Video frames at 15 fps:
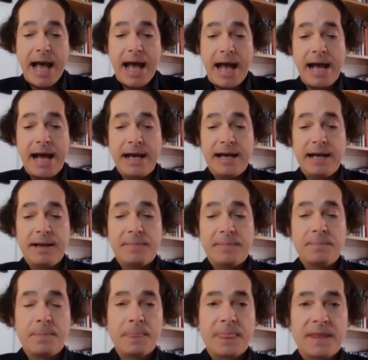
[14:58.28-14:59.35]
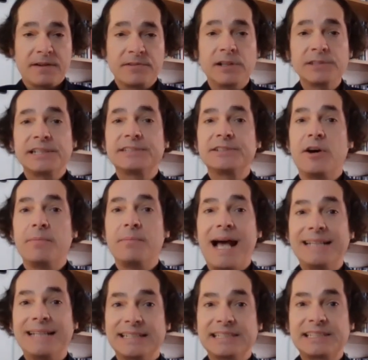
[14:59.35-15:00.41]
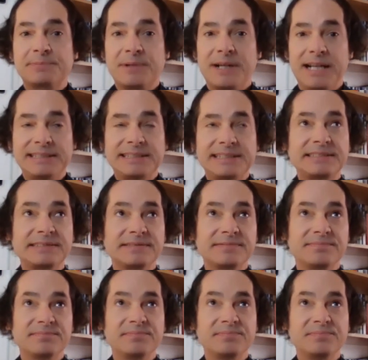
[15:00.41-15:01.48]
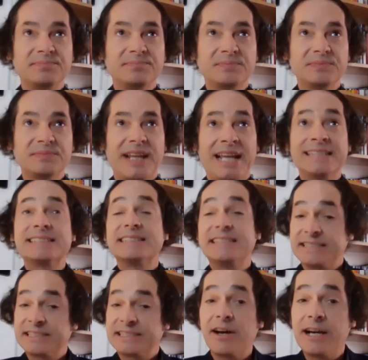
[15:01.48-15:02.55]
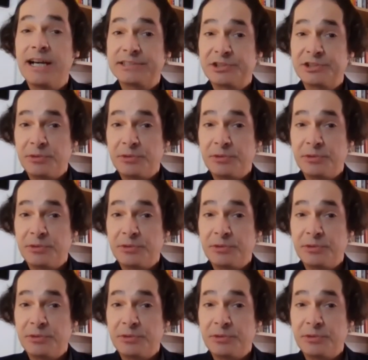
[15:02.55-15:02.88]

Rosatom has expressed its desire to